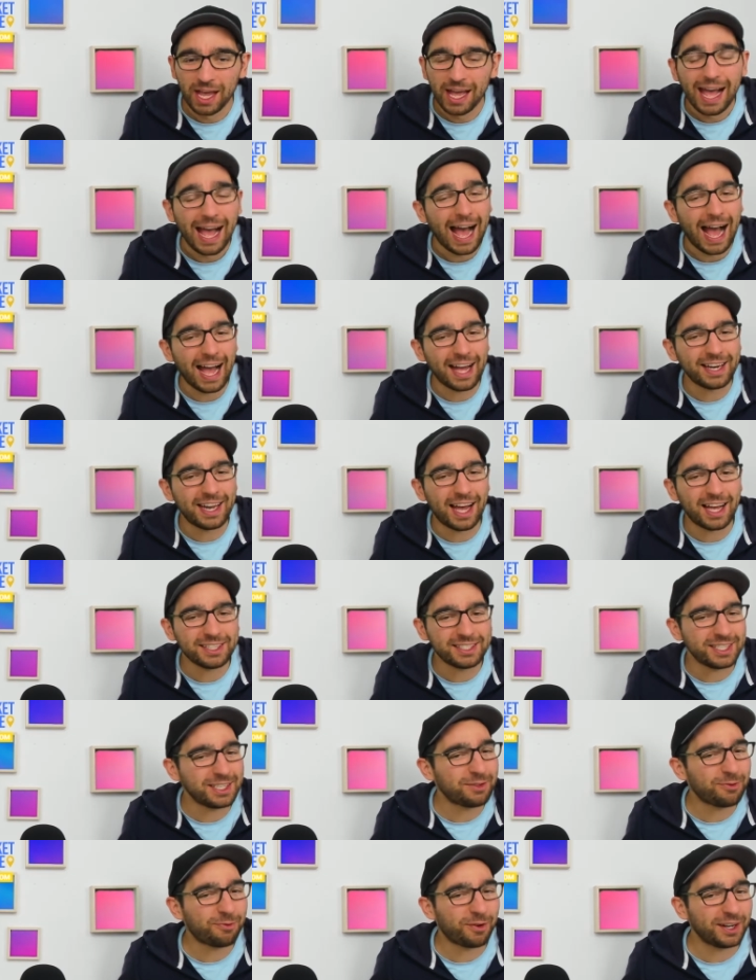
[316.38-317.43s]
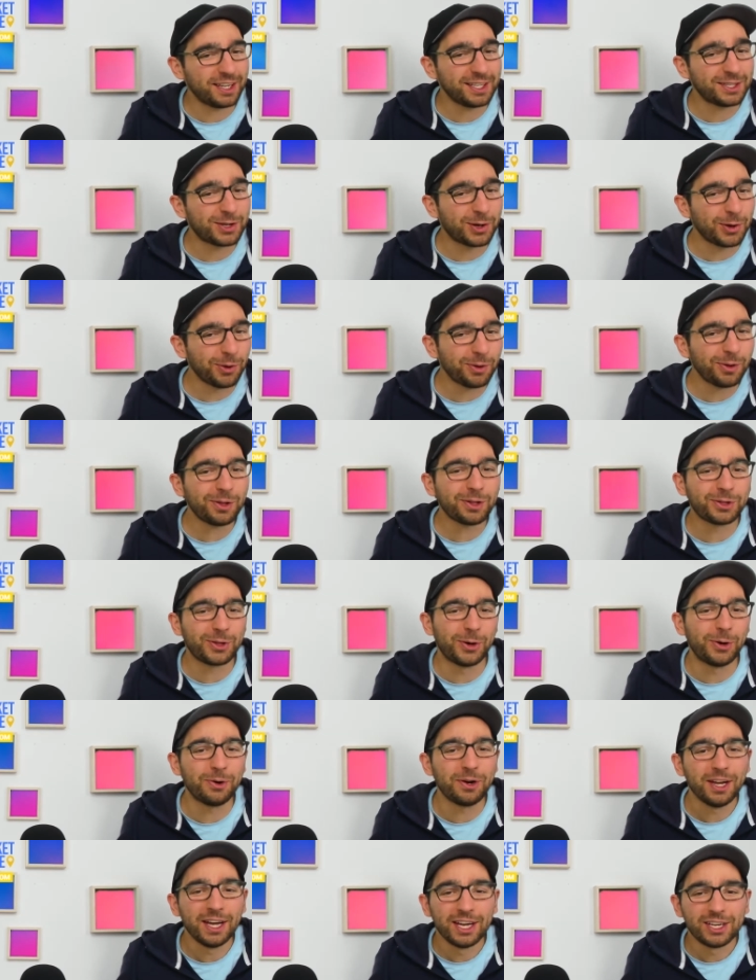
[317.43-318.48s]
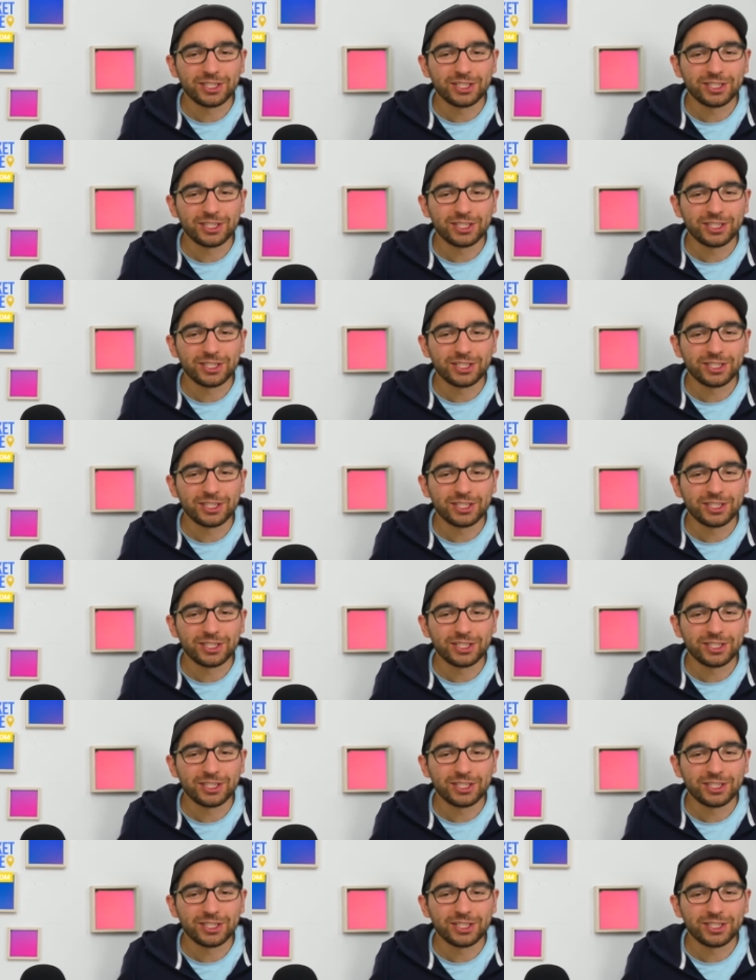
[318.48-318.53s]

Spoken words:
Anna did find it cool though.